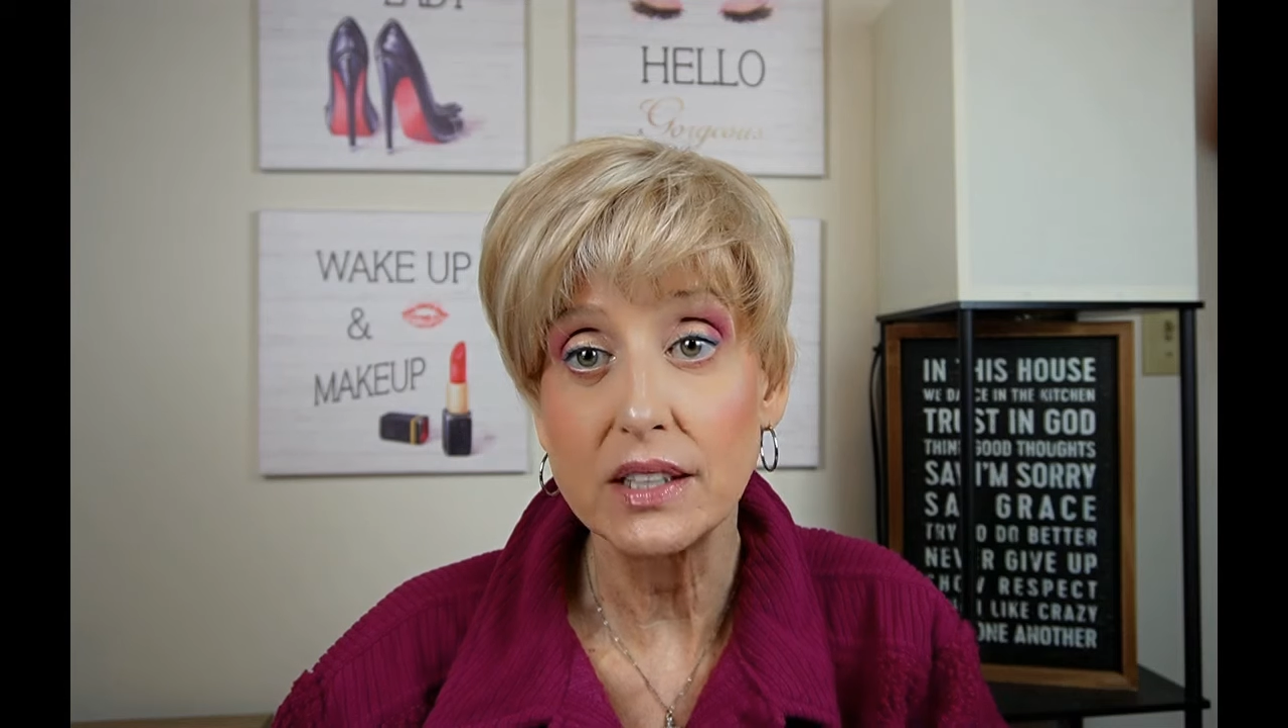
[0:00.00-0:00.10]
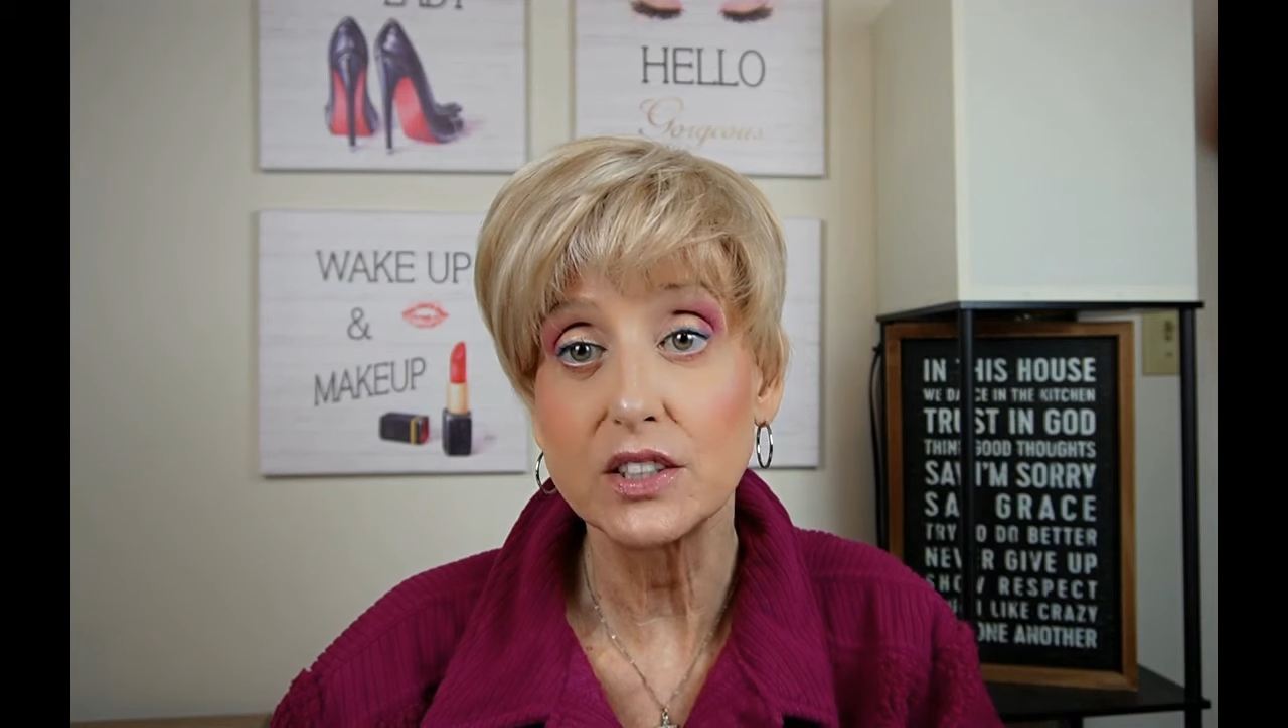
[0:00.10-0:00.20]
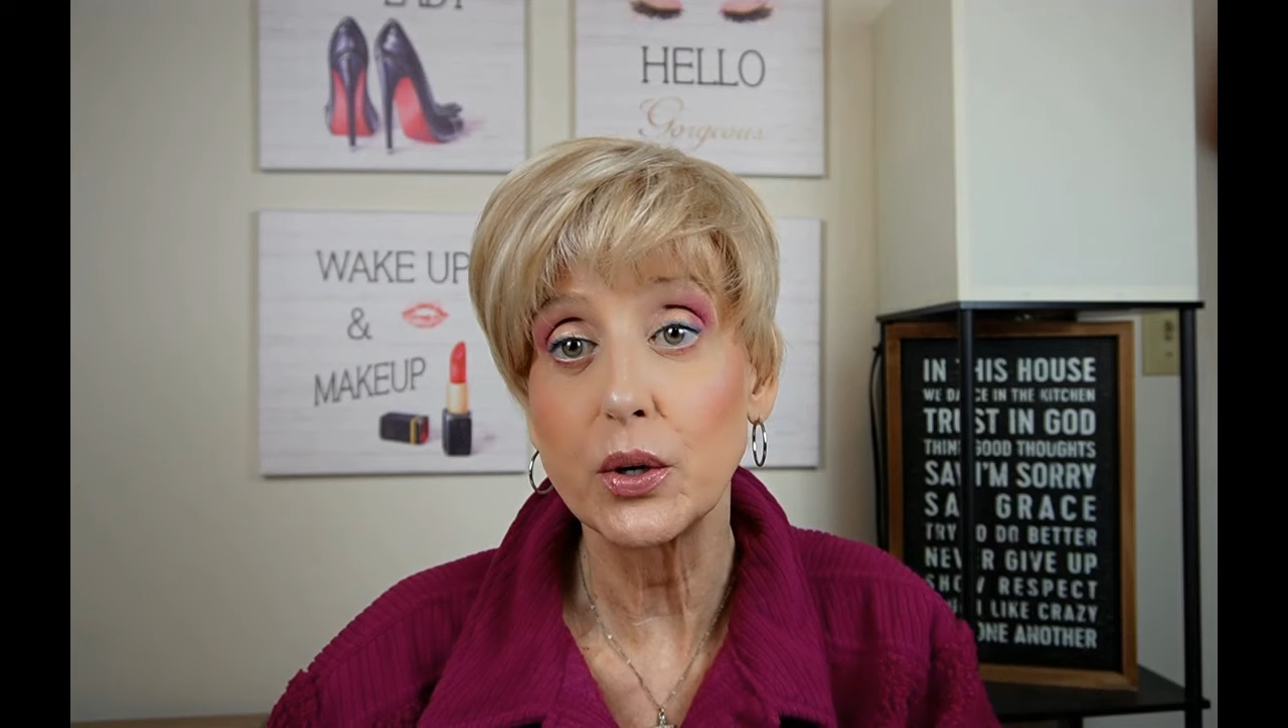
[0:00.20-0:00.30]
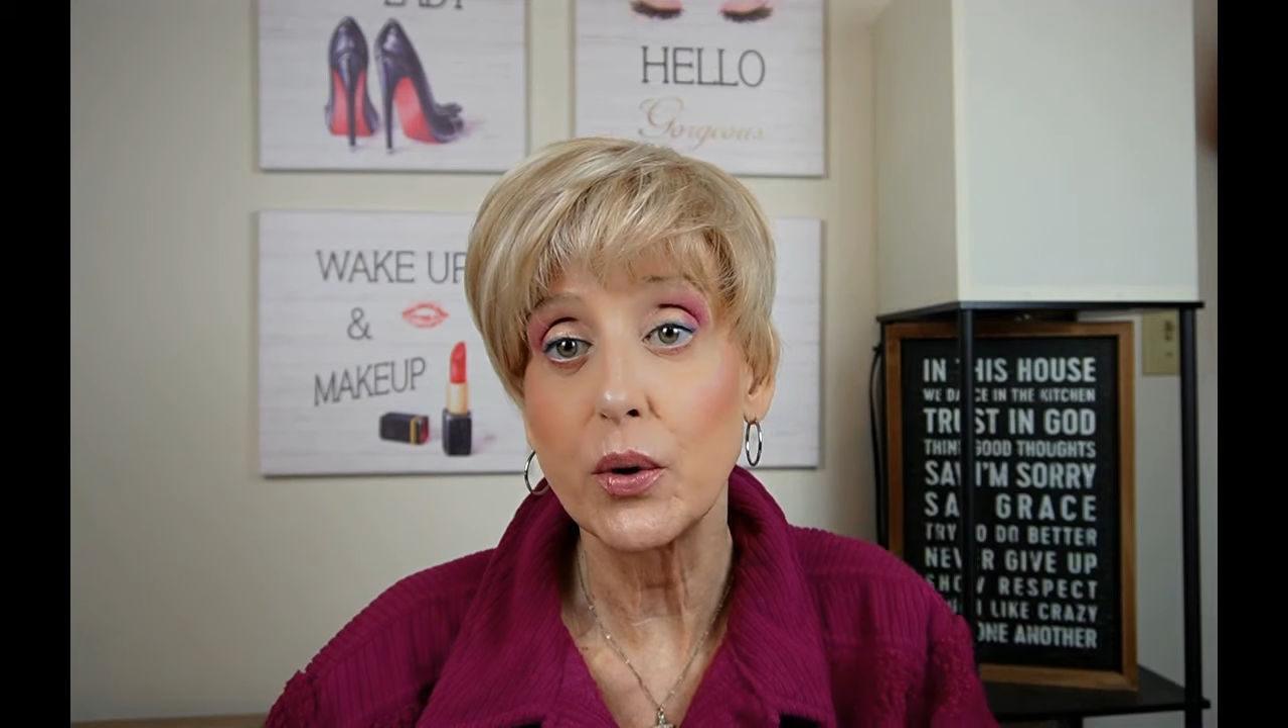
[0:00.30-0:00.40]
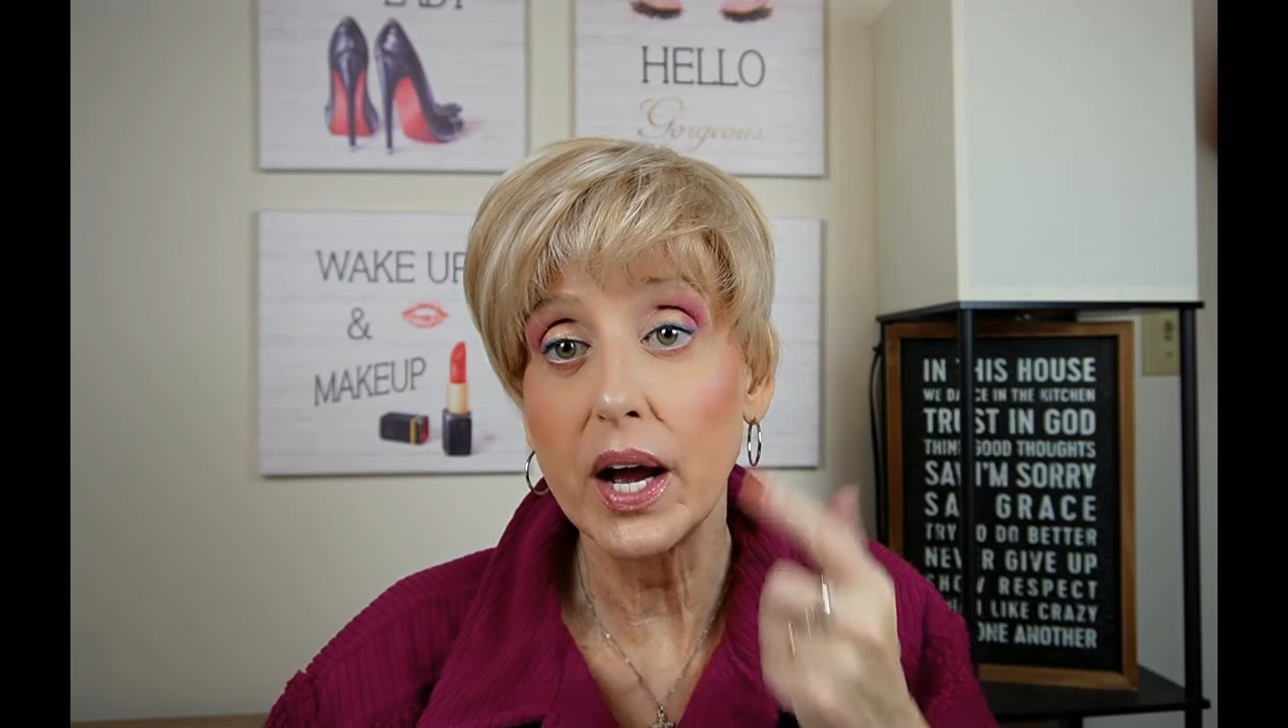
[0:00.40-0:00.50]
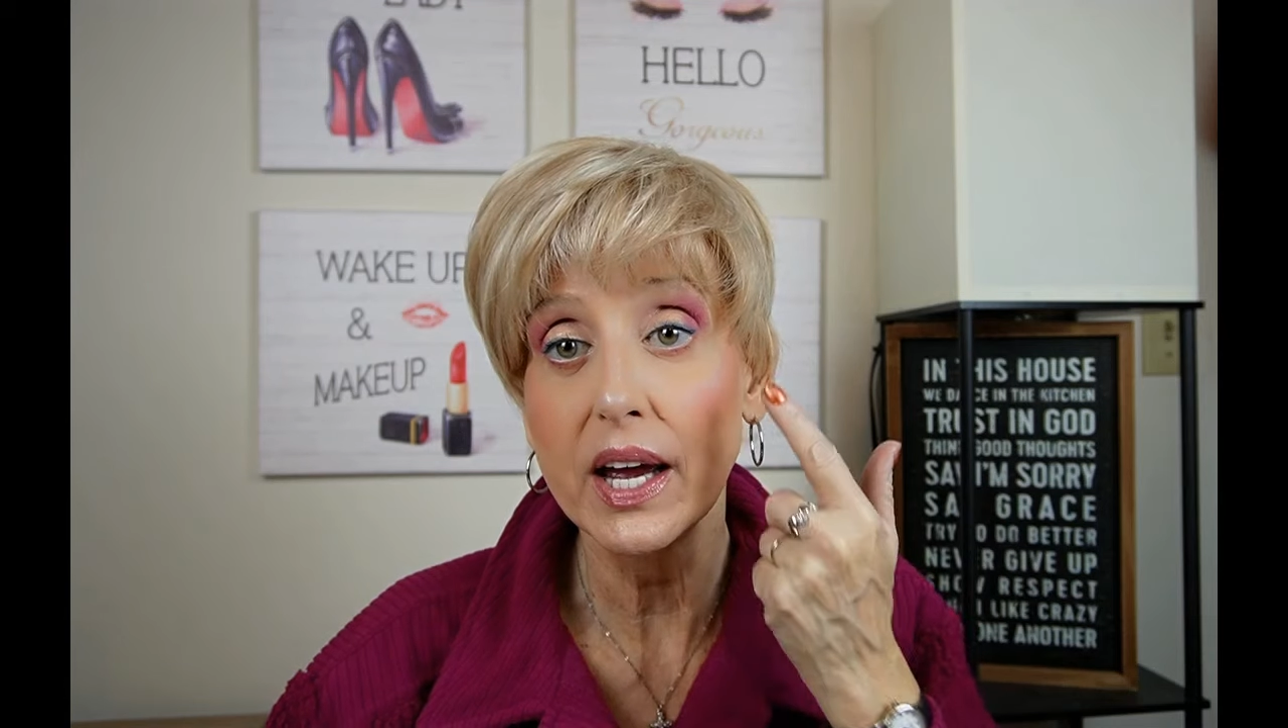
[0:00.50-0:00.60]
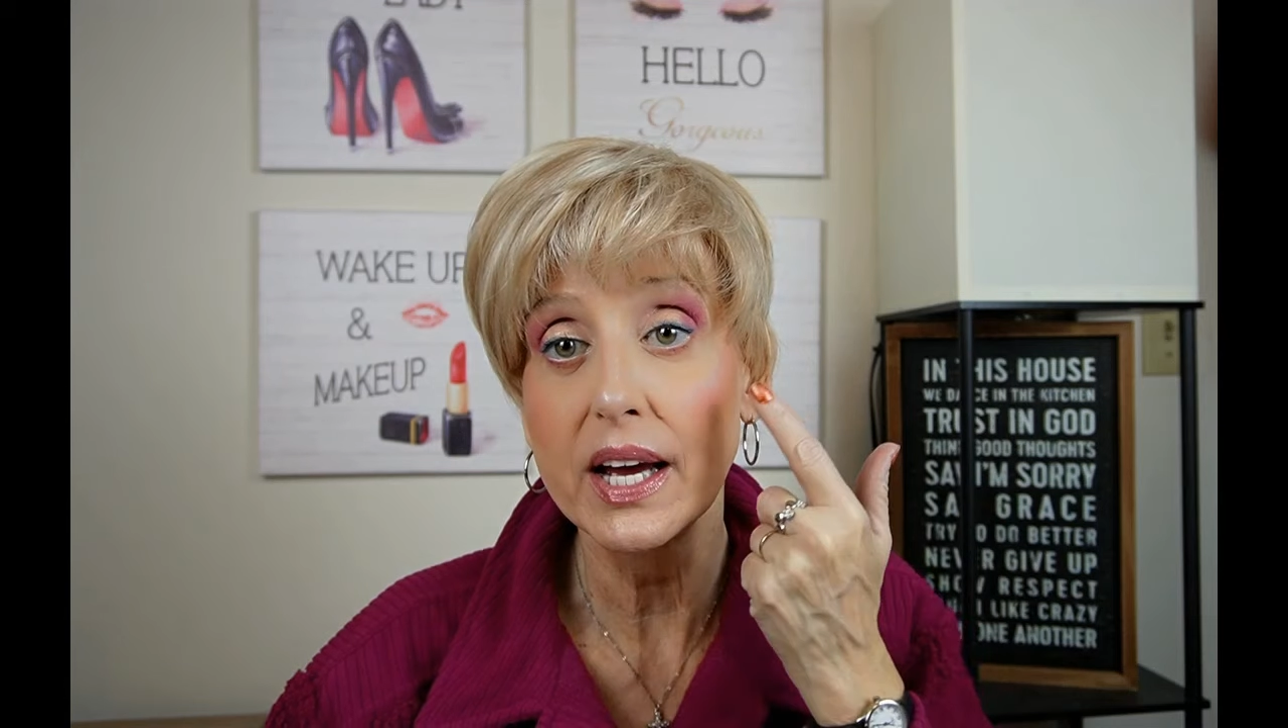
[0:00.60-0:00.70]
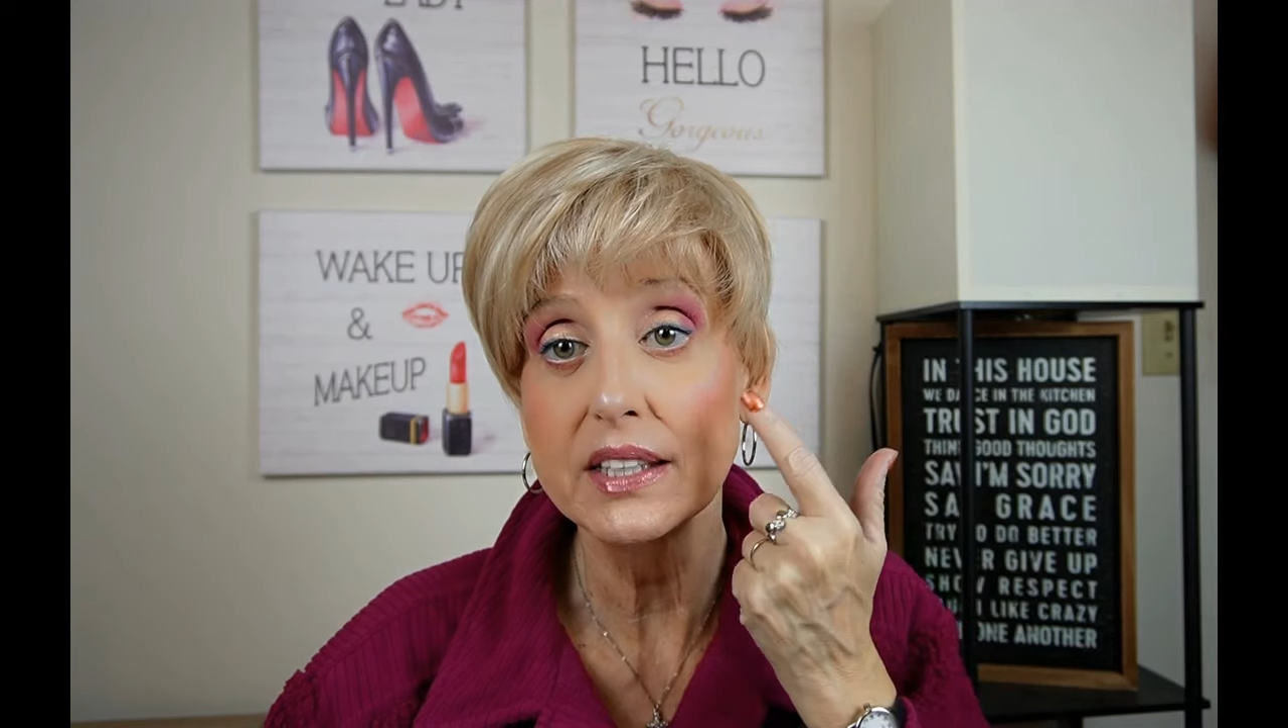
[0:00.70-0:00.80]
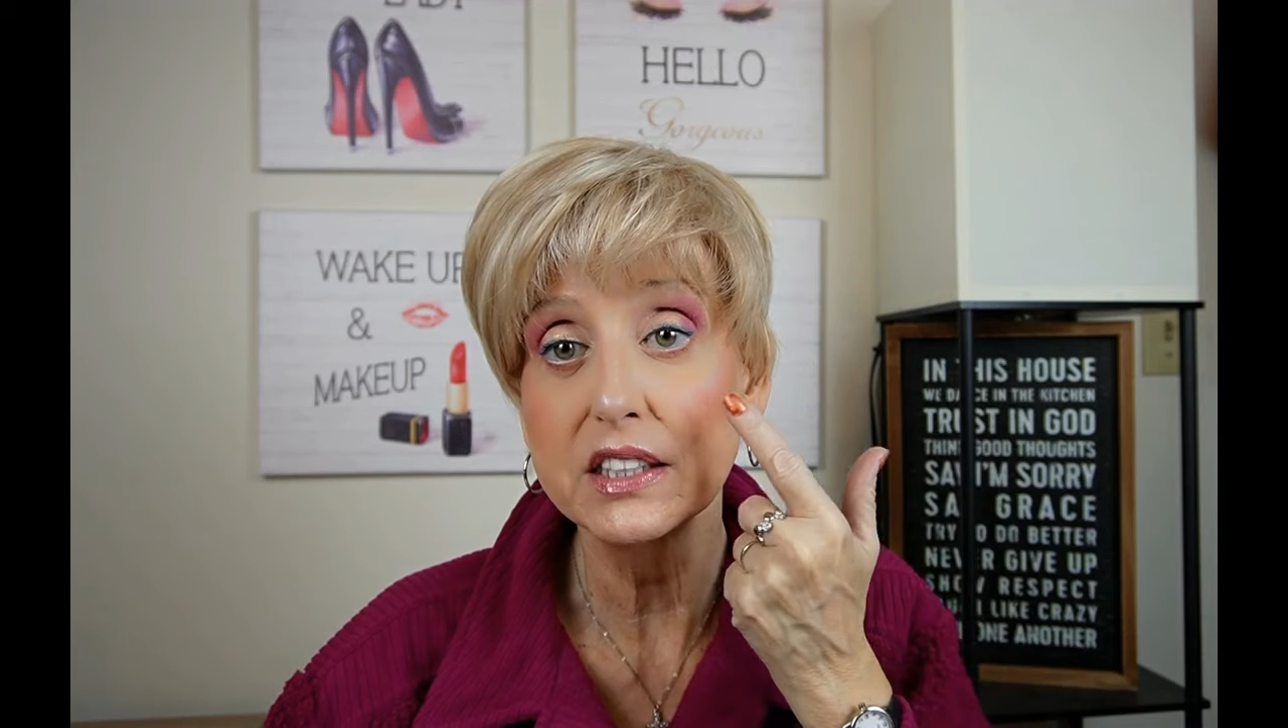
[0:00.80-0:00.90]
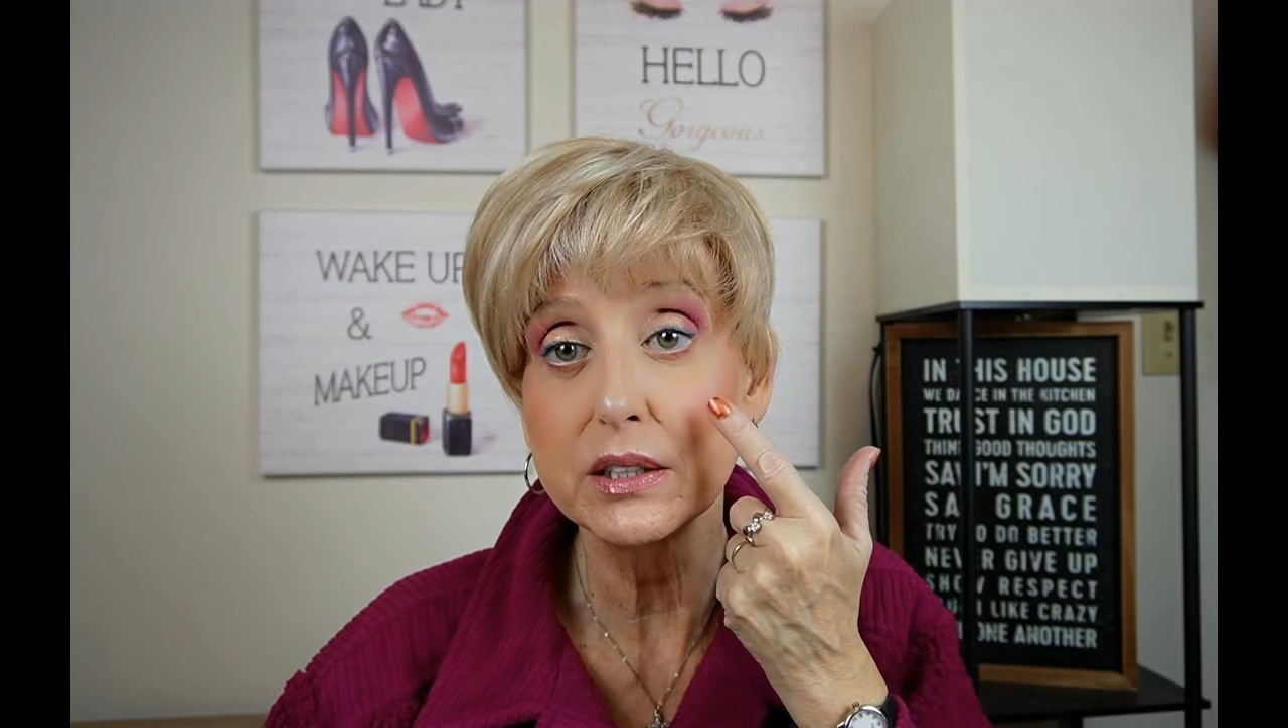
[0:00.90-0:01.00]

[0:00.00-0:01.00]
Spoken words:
so I had